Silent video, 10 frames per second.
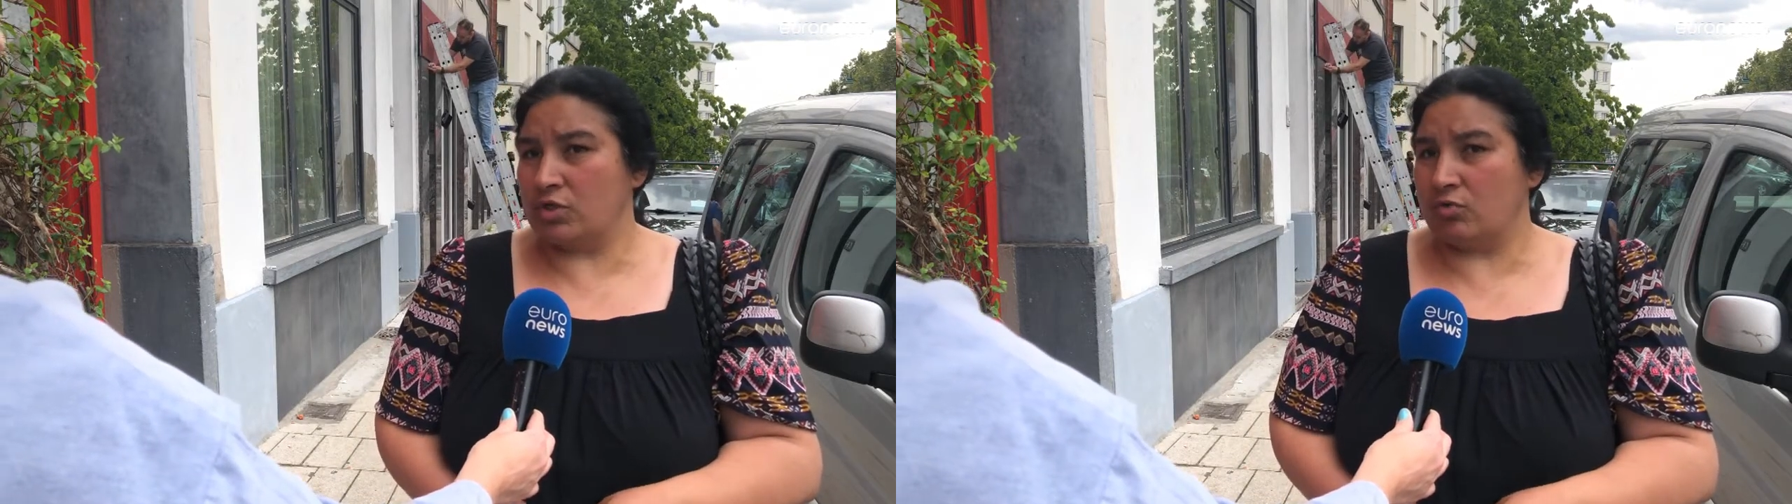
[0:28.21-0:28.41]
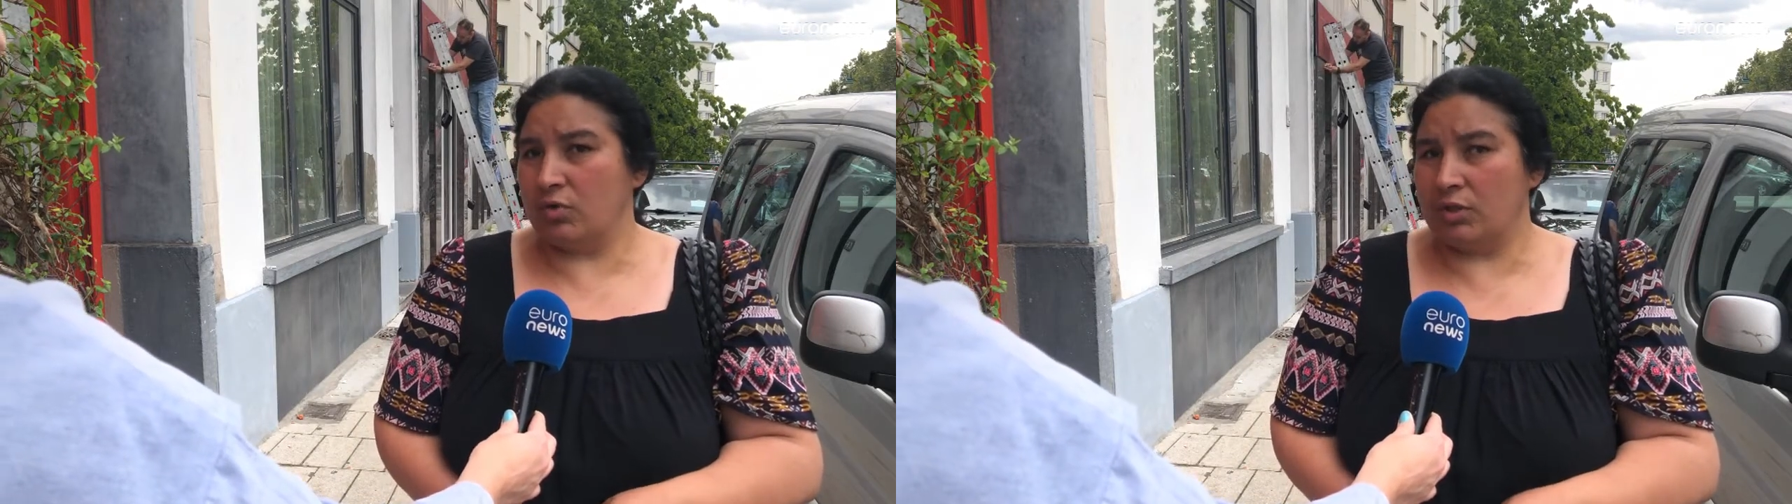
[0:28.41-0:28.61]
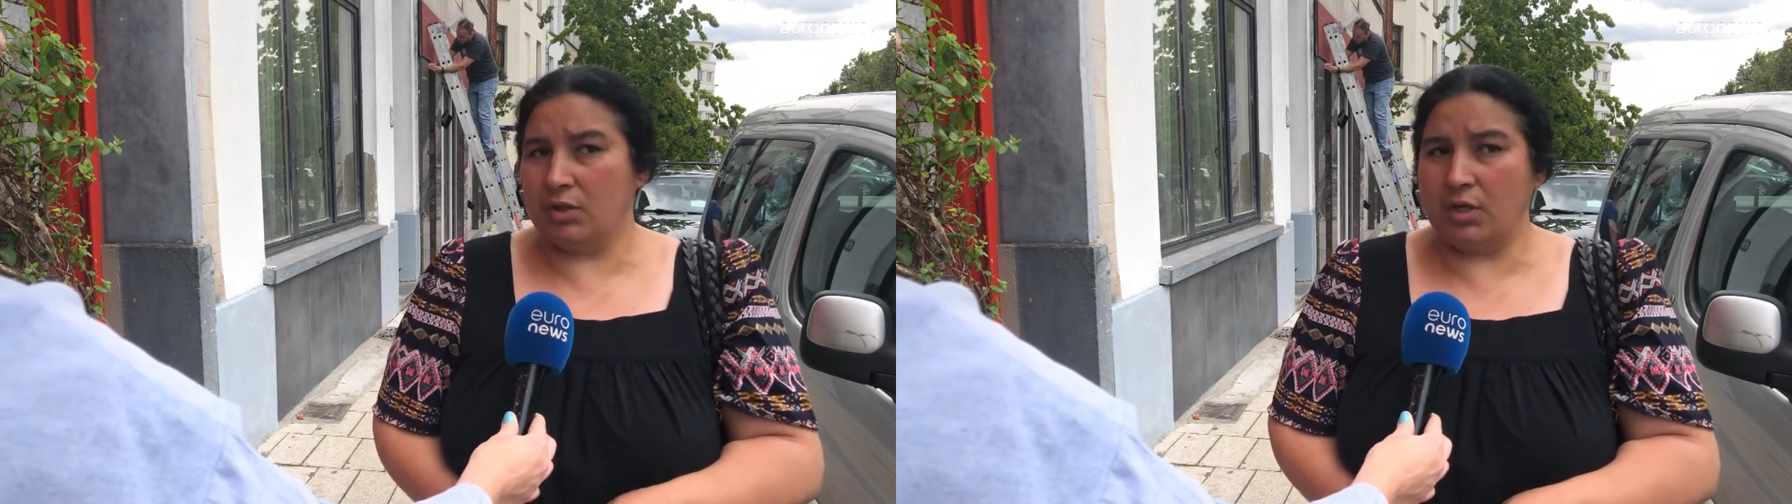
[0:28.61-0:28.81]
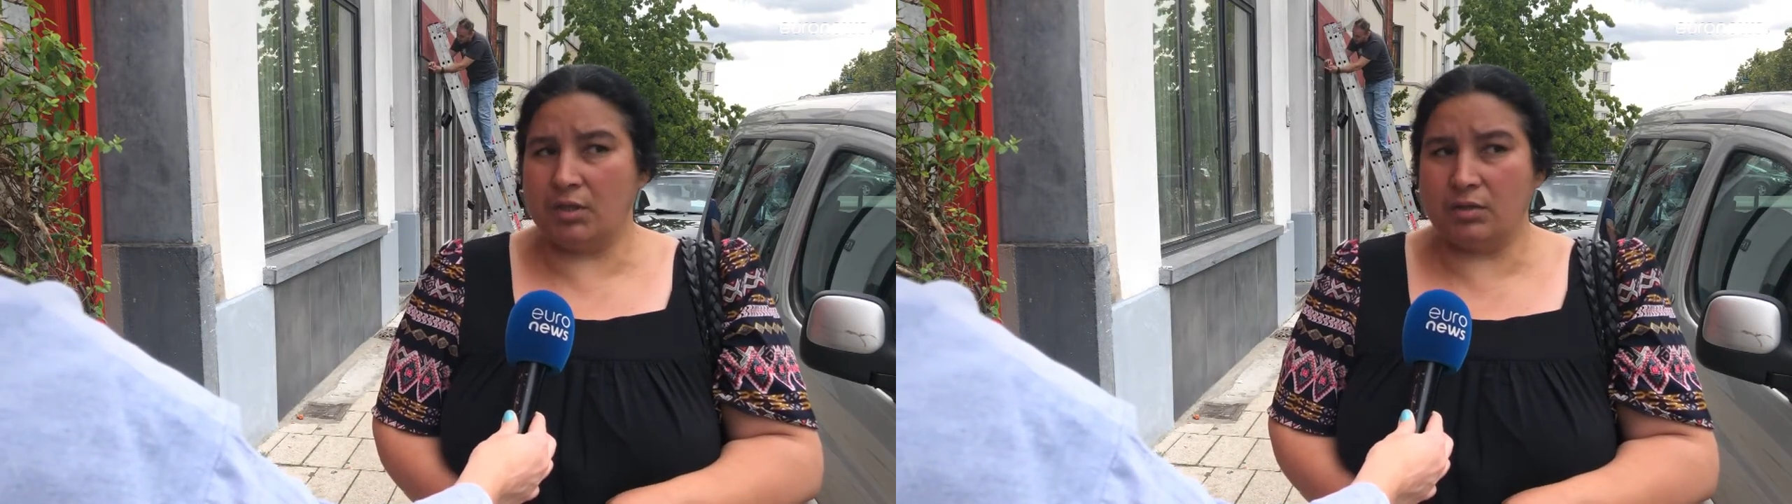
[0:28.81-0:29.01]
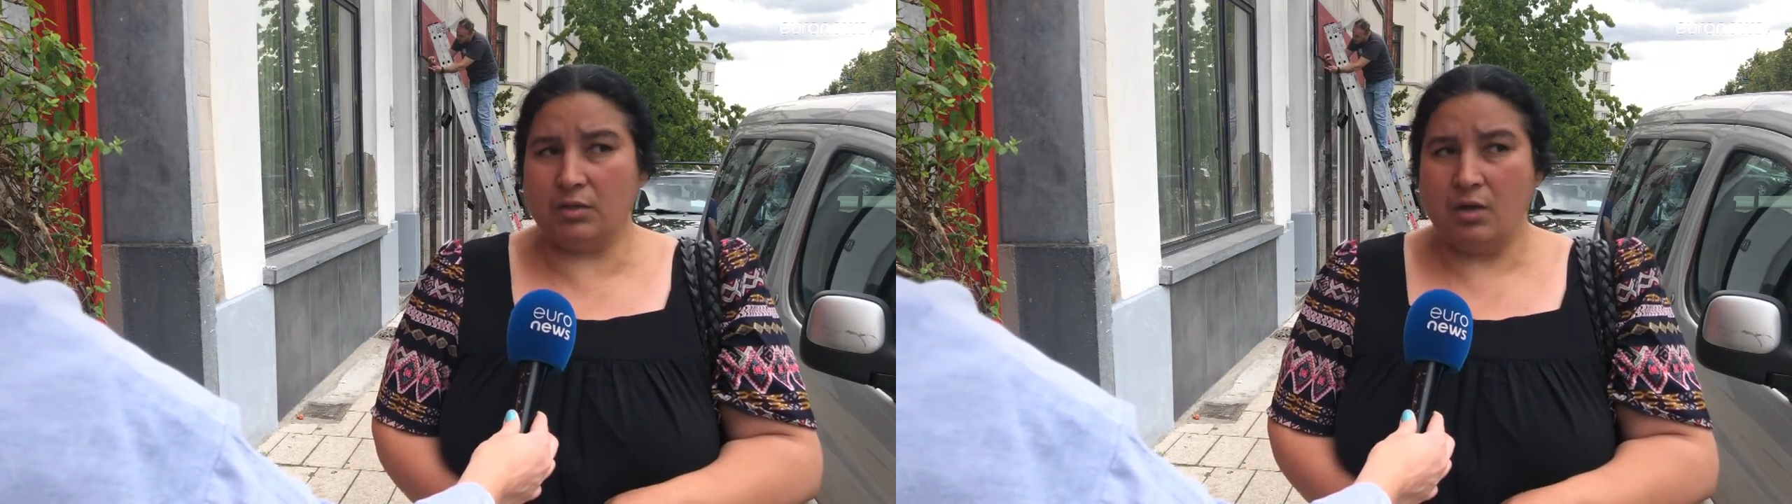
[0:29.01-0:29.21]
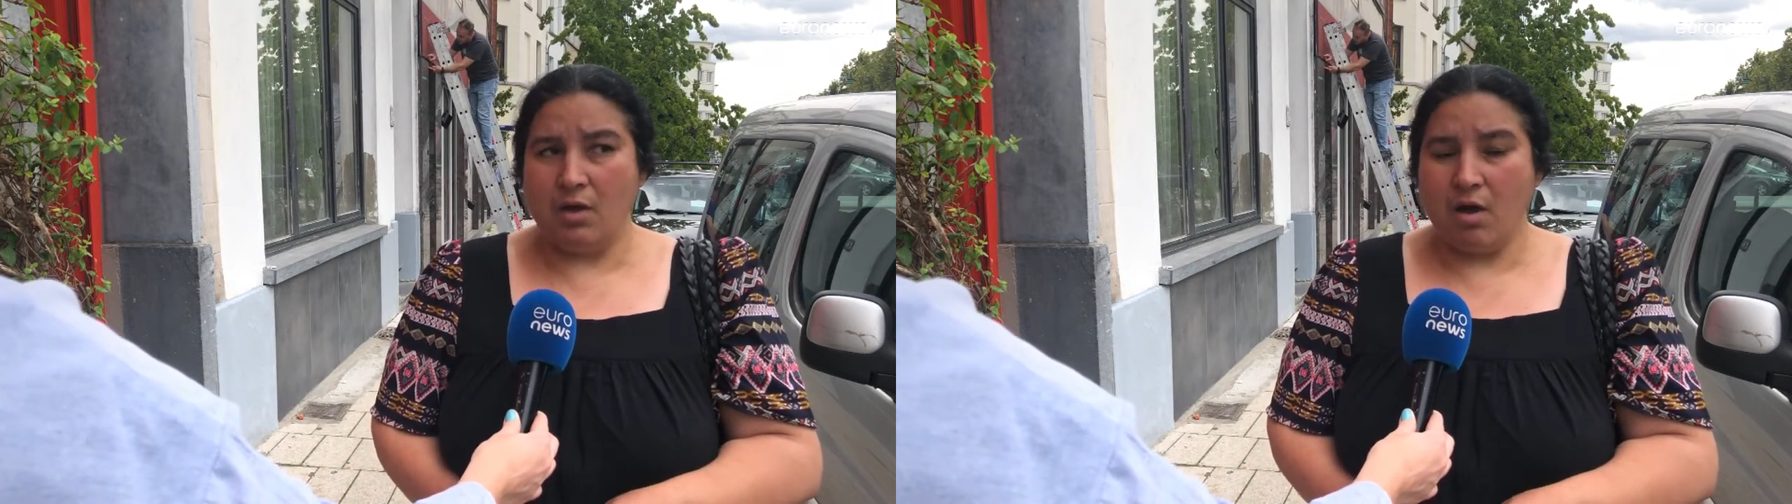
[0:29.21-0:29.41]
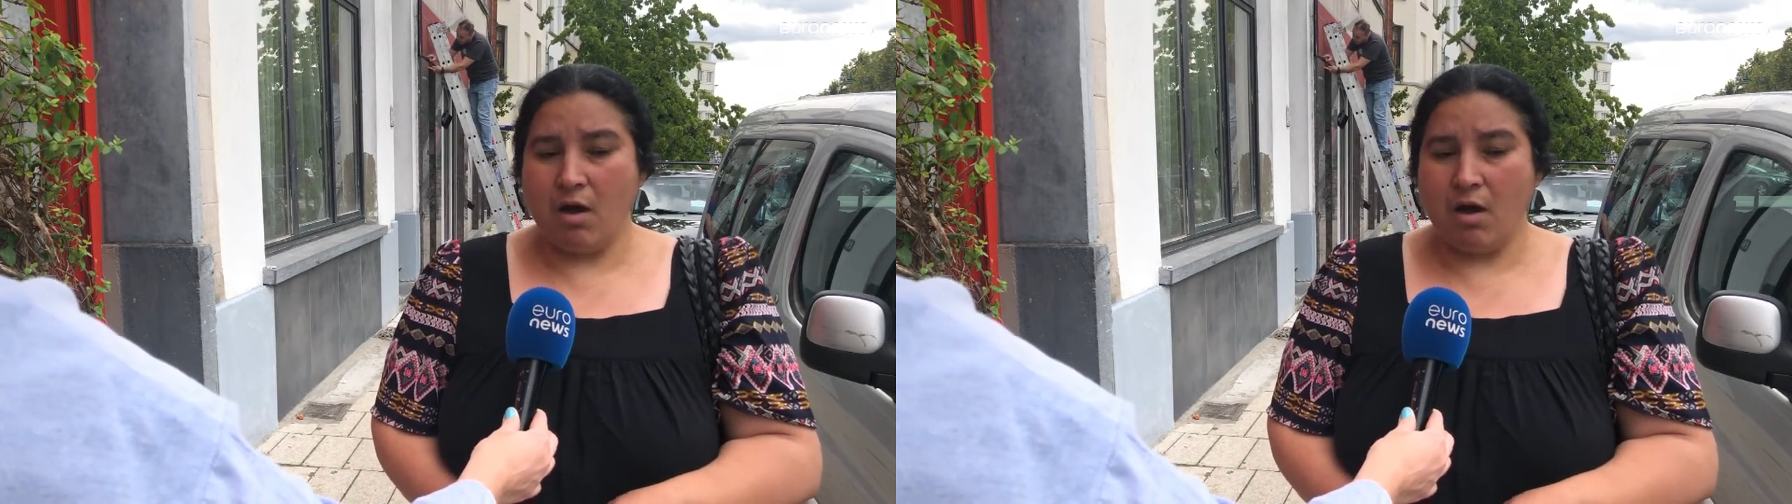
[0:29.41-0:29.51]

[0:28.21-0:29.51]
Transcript: And I told him. And he said,